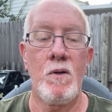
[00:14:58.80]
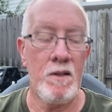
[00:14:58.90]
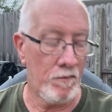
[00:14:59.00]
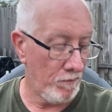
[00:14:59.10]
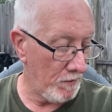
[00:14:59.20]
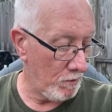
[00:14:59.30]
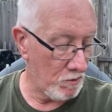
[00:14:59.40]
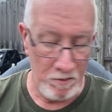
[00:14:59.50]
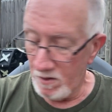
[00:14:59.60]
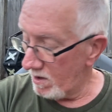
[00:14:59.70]
it
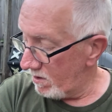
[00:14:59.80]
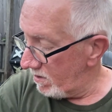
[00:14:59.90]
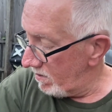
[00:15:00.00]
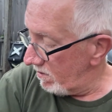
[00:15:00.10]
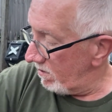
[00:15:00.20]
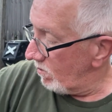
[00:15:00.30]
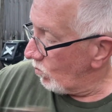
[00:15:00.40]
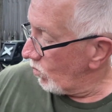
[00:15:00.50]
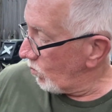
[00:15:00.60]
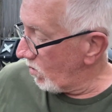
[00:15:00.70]
was a very good,
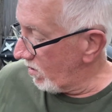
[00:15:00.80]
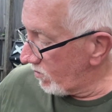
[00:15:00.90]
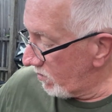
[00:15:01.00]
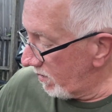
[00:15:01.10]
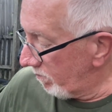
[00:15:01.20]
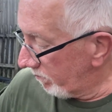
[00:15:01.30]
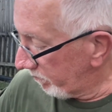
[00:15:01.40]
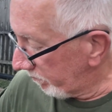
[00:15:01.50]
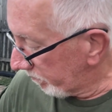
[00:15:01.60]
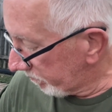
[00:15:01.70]
worthwhile trip.
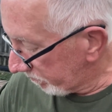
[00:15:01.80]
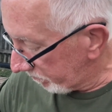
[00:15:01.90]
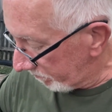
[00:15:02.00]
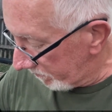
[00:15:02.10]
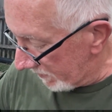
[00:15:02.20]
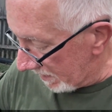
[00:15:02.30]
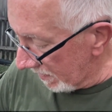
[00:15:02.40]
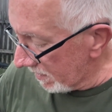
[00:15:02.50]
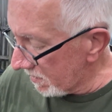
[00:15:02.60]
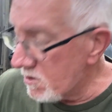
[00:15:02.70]

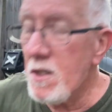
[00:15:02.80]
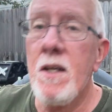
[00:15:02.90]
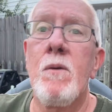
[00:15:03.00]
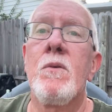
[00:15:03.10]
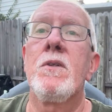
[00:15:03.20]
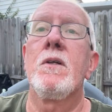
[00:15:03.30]
Like I say, it was